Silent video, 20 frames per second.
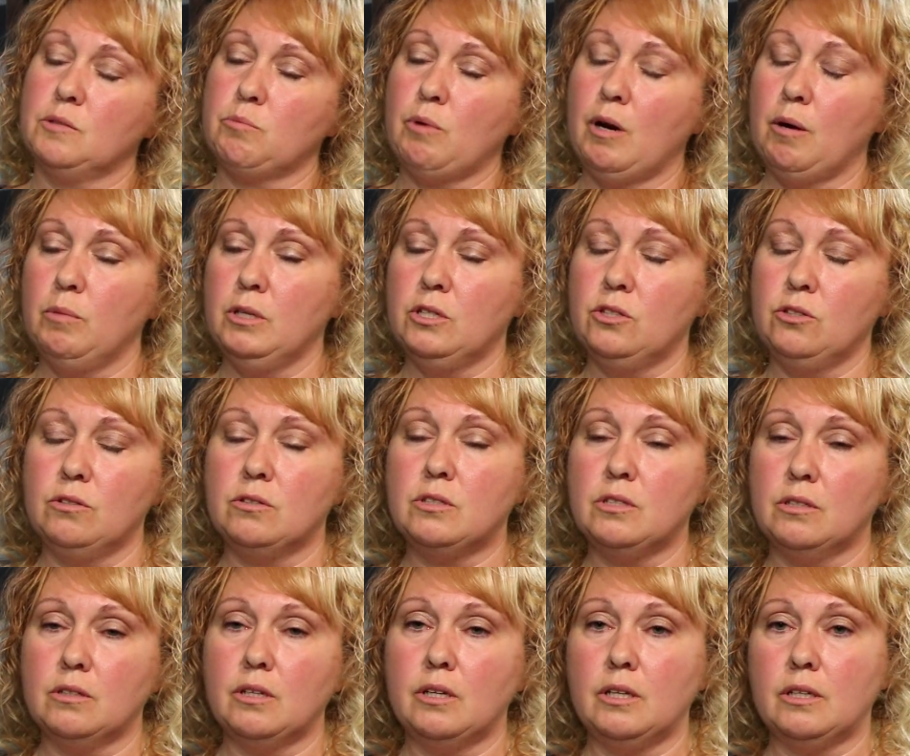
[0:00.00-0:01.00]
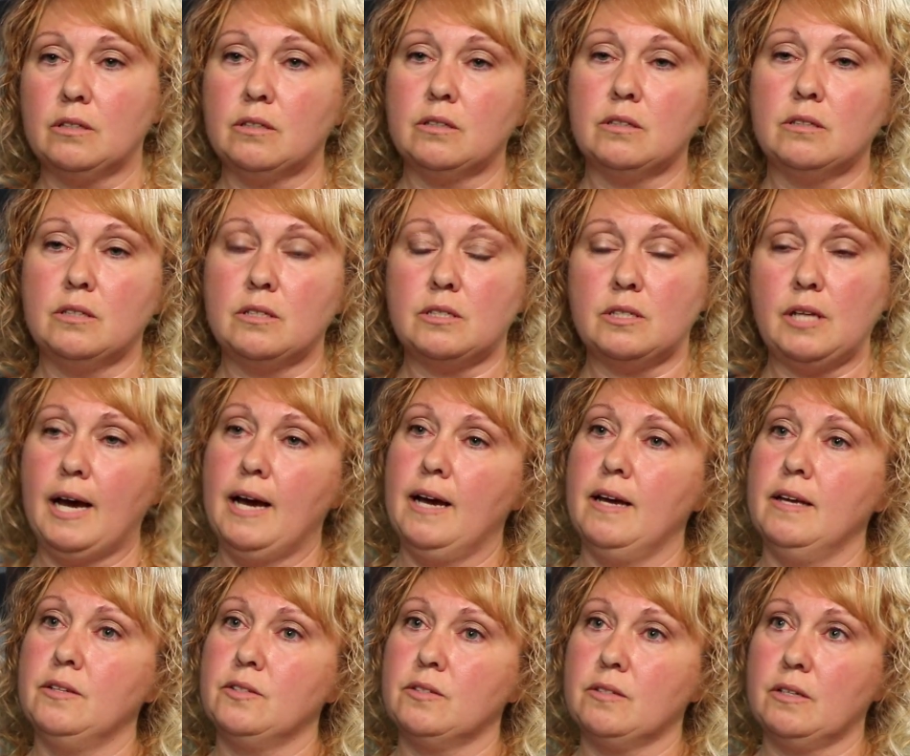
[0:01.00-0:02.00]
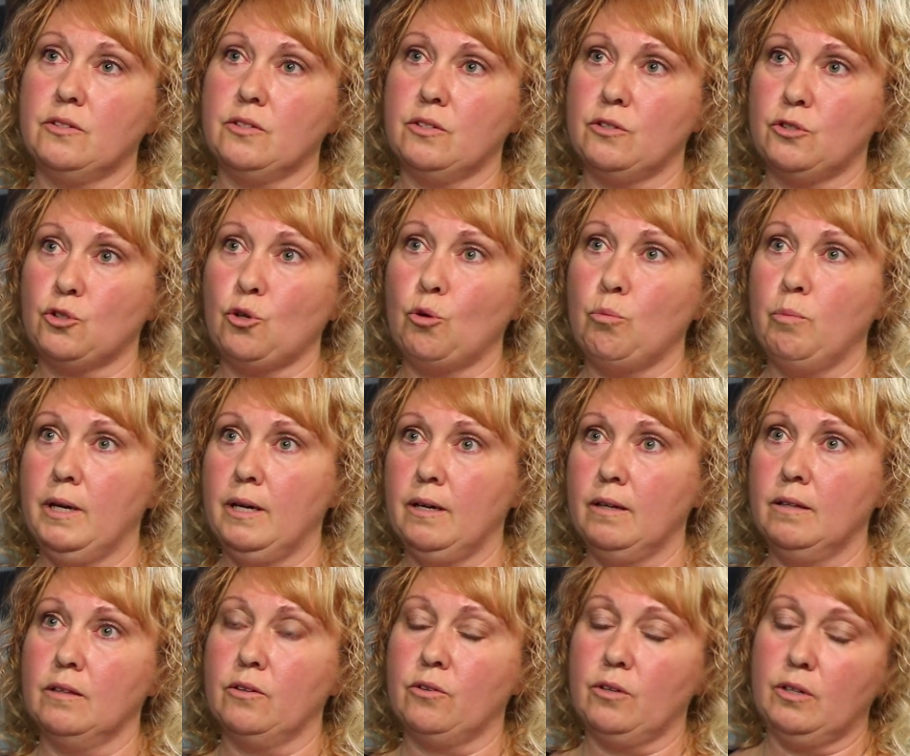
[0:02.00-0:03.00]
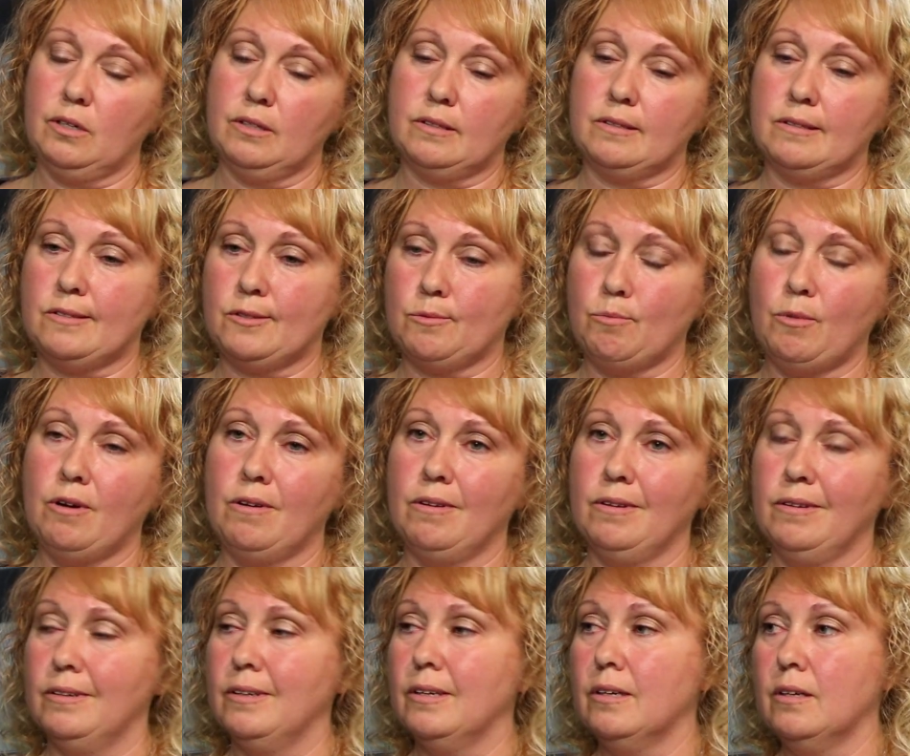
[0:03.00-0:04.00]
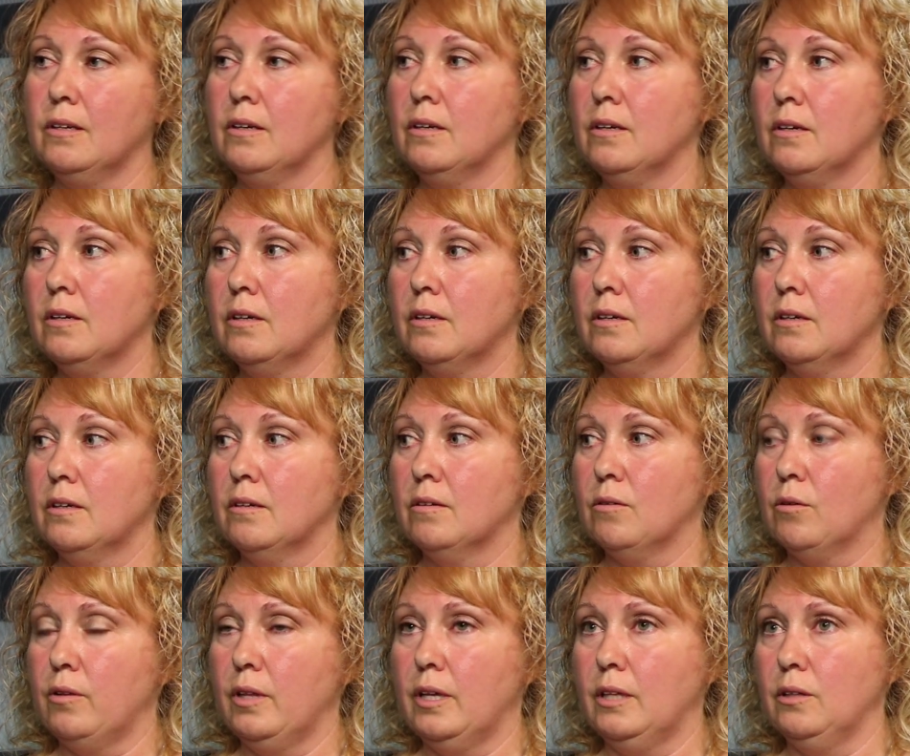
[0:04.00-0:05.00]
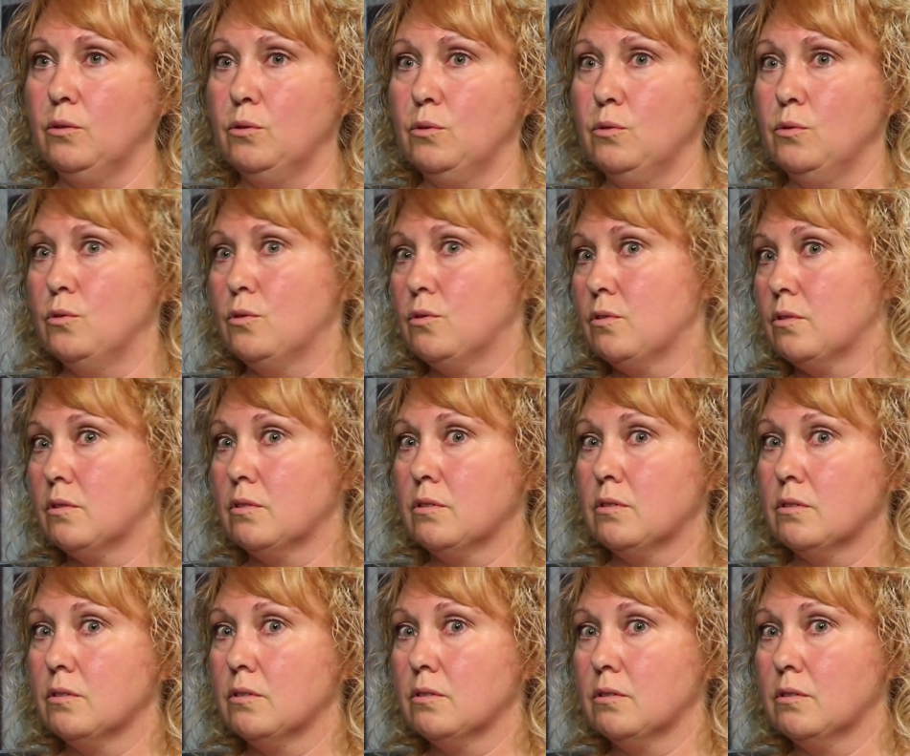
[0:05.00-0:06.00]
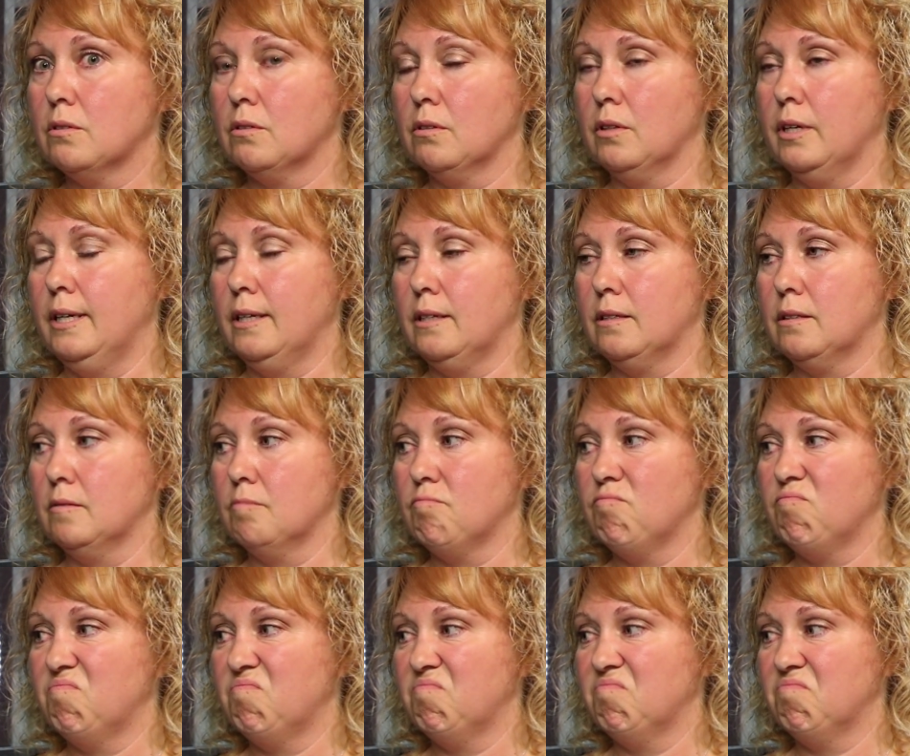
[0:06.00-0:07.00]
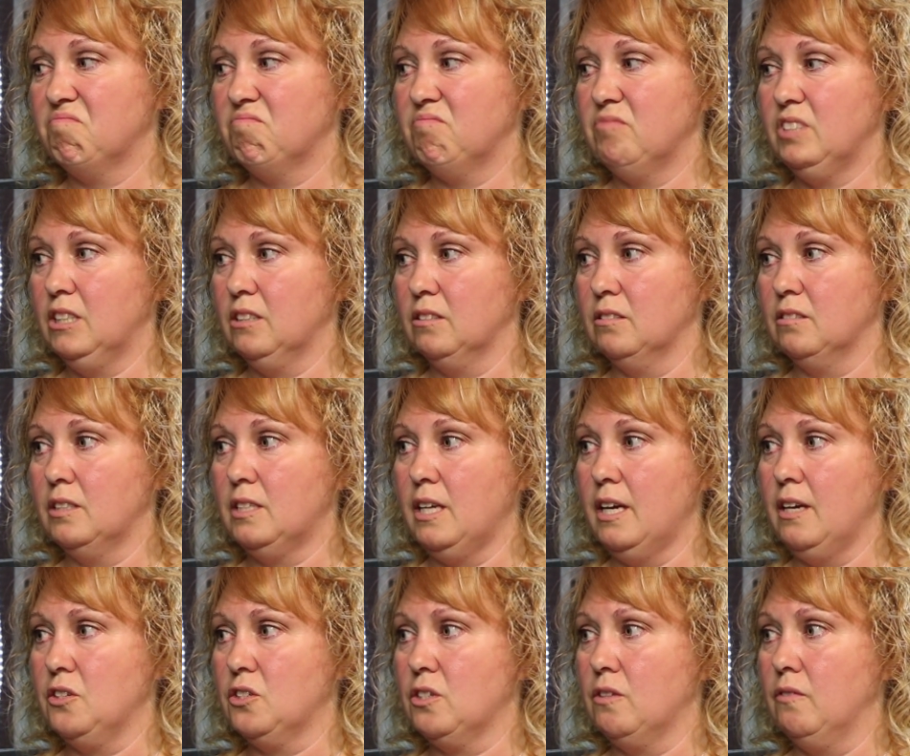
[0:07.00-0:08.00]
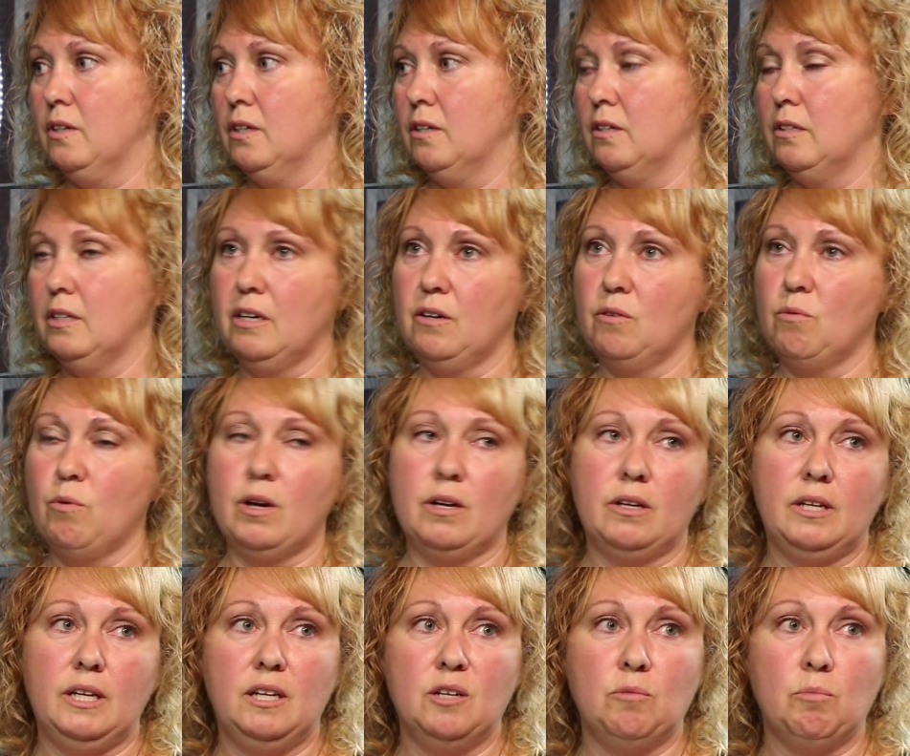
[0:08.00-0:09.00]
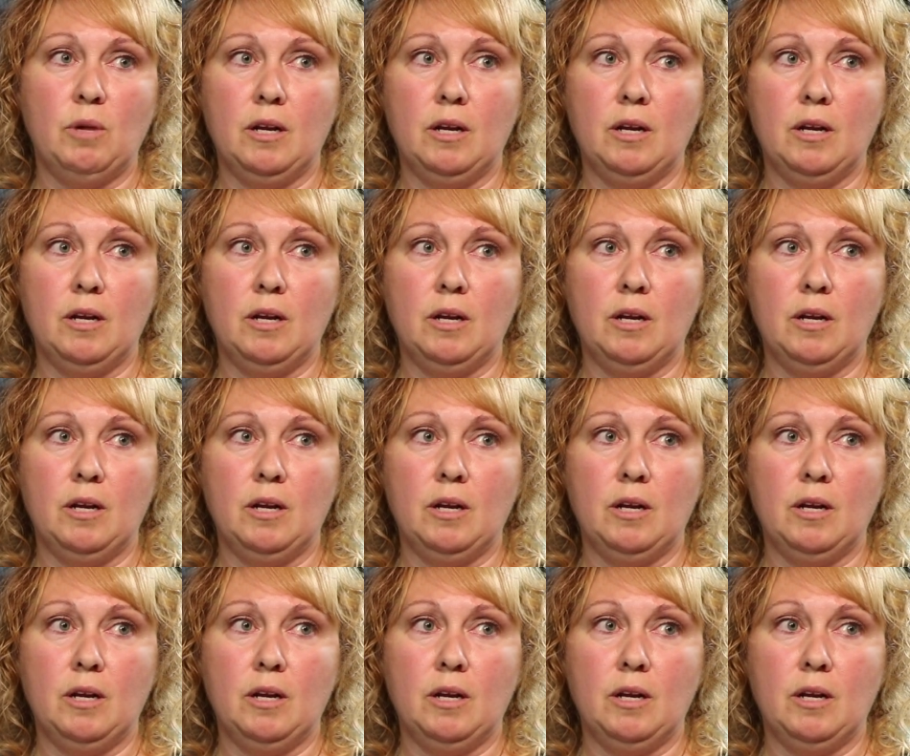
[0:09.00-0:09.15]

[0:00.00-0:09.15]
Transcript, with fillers: it's probably due to like the size because they're so big and the crickets are small and or they lose like you know the taste of it they don't want to eat them